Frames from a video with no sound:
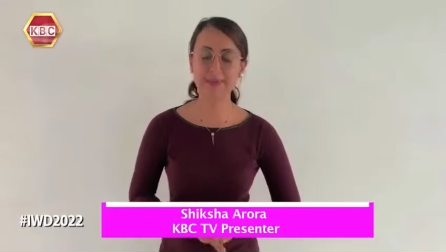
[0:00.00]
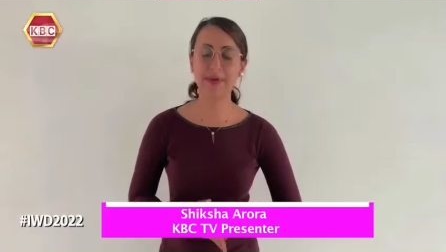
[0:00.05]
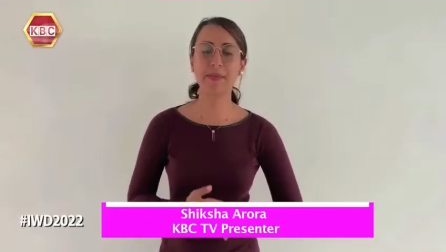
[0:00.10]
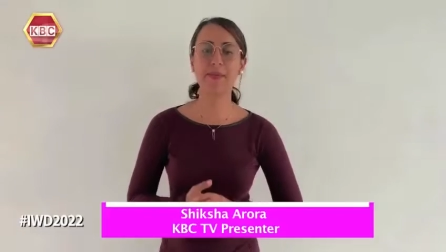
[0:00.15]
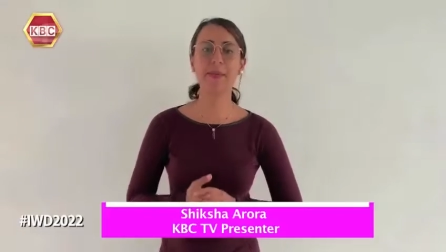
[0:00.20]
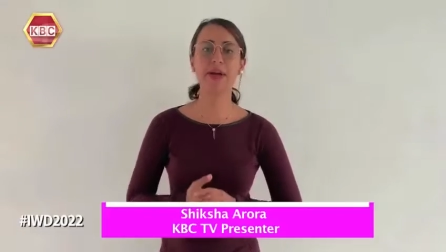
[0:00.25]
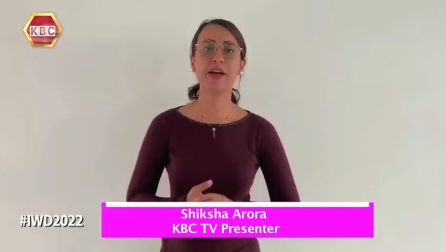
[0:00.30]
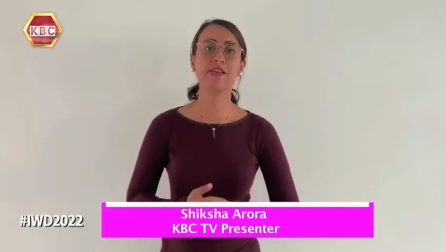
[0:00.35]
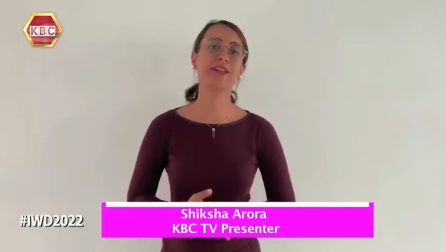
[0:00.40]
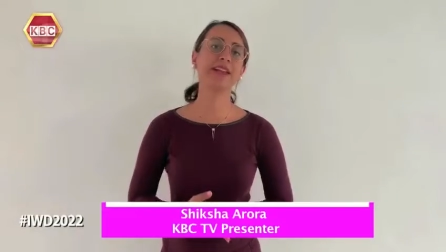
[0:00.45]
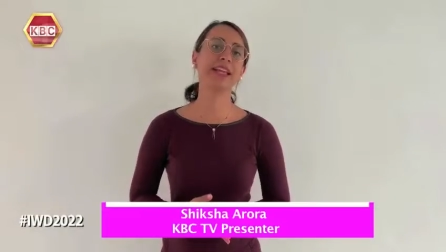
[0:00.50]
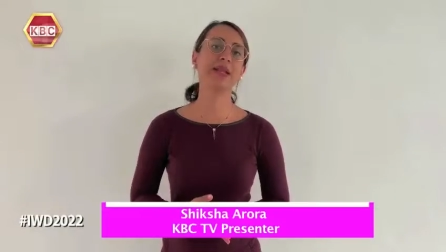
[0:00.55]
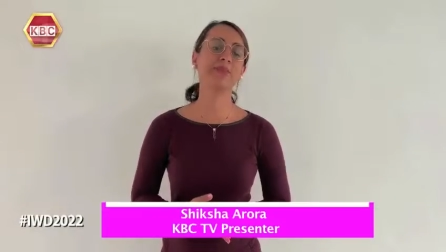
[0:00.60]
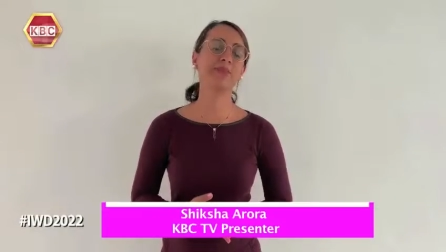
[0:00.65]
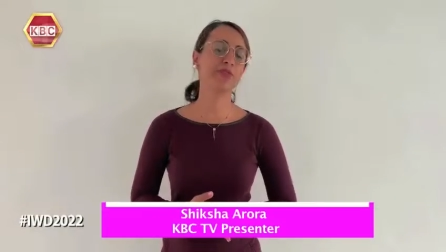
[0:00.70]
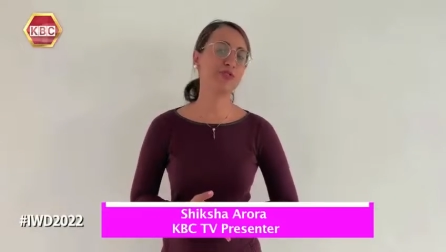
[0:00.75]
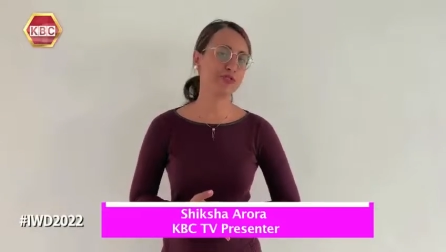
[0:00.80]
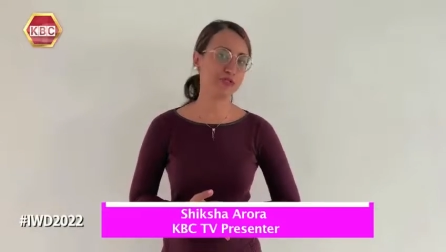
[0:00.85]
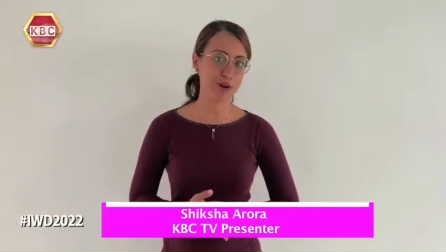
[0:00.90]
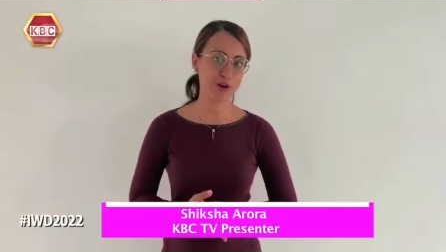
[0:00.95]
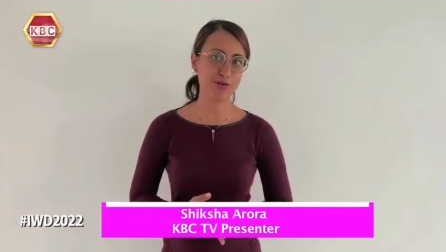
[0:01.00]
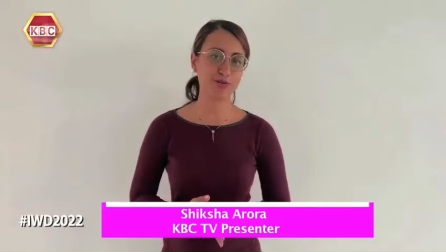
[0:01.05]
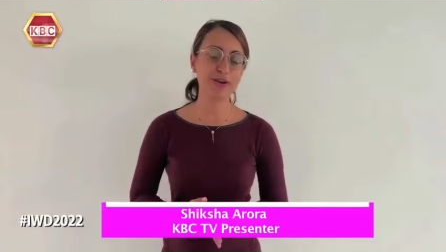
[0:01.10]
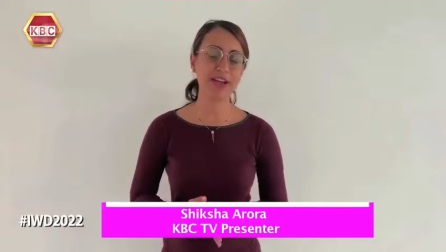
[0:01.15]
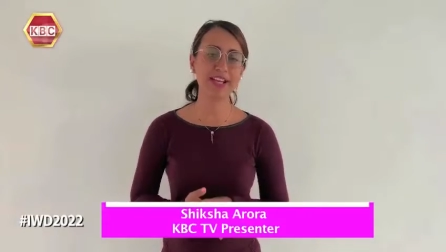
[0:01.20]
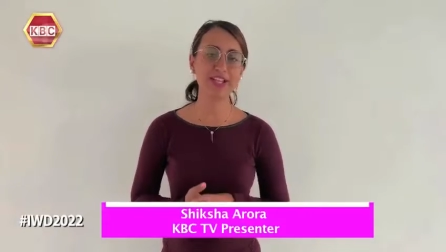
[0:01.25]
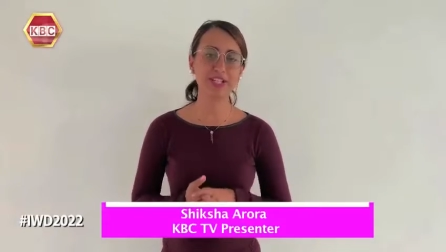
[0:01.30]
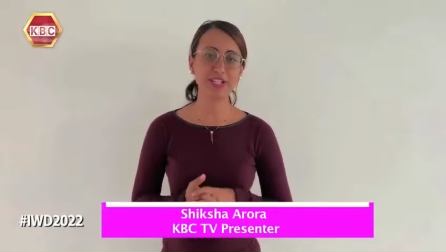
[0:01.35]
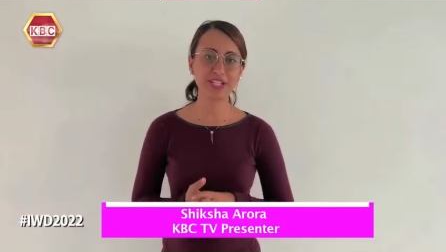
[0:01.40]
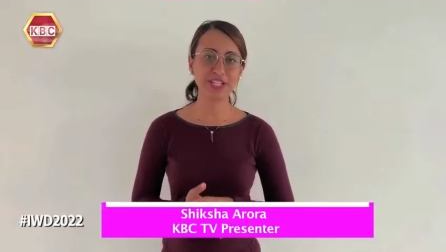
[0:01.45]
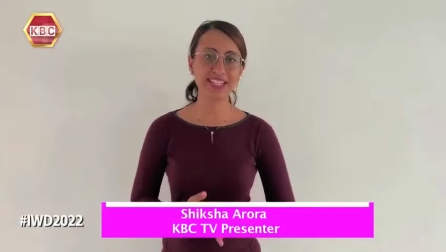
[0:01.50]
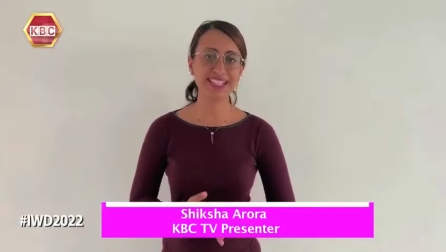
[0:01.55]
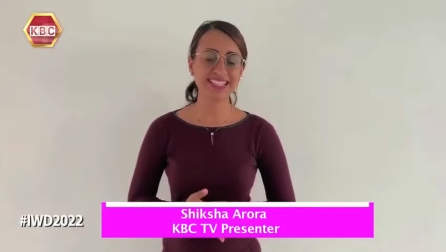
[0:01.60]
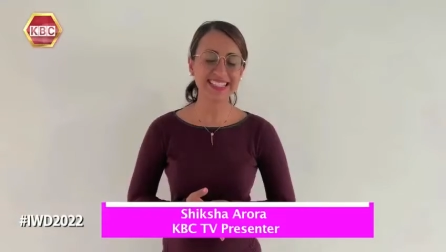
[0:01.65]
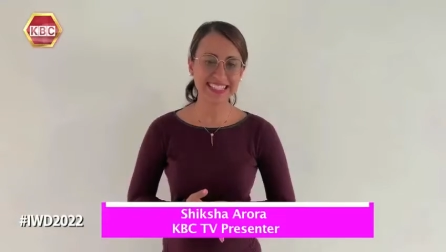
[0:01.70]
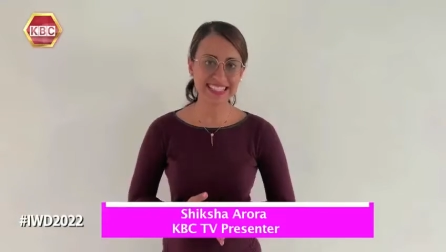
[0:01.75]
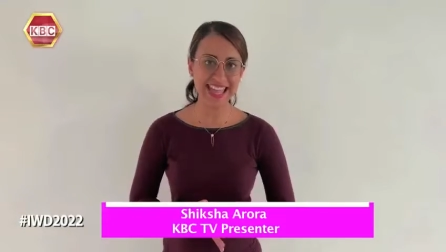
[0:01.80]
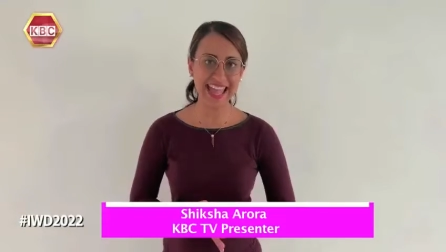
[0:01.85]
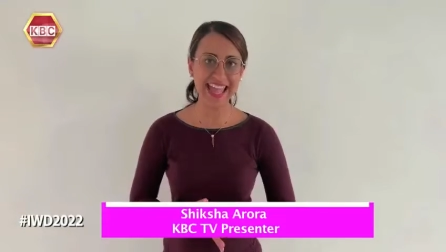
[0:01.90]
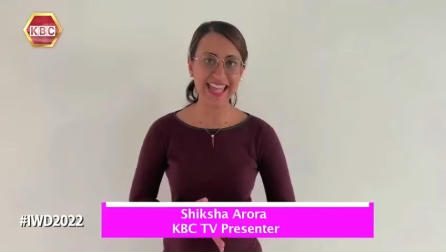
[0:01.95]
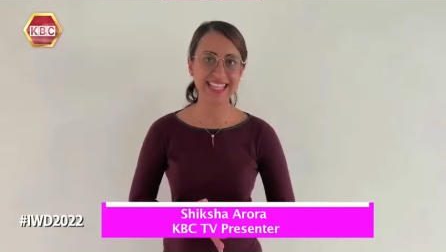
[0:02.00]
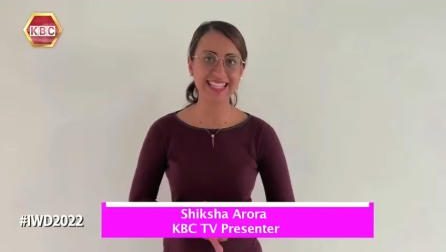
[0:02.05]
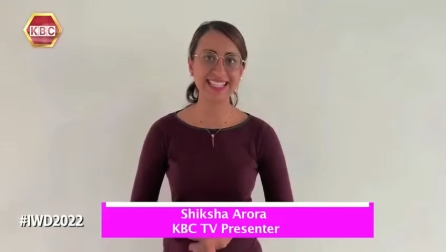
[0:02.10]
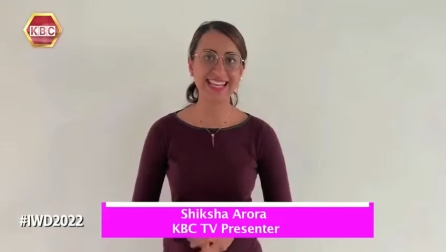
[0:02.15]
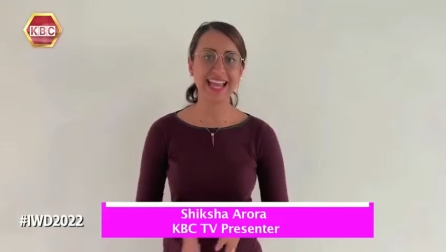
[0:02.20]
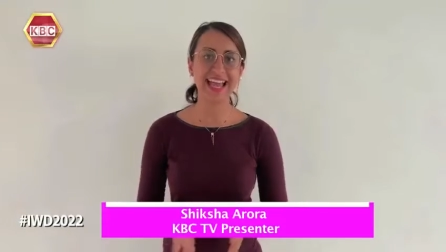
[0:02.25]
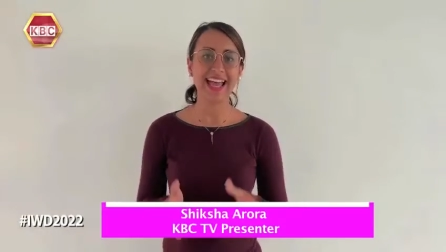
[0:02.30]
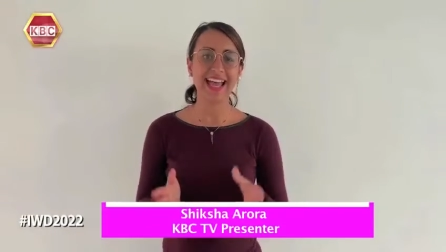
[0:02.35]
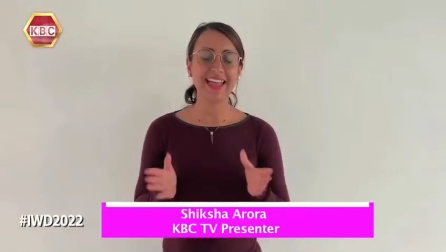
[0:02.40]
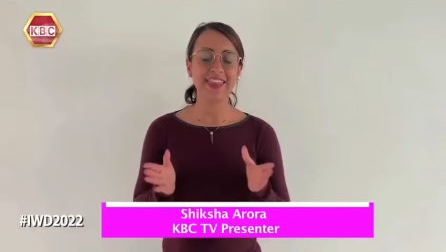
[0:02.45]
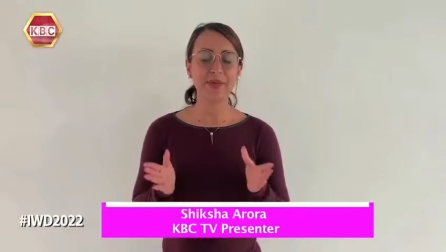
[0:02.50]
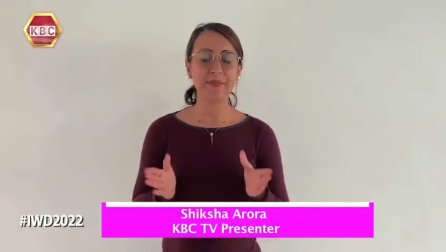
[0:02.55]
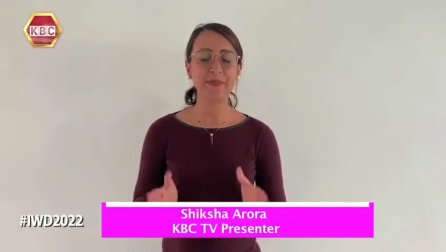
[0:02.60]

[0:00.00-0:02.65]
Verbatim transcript: is by Marilyn Monroe, and she said,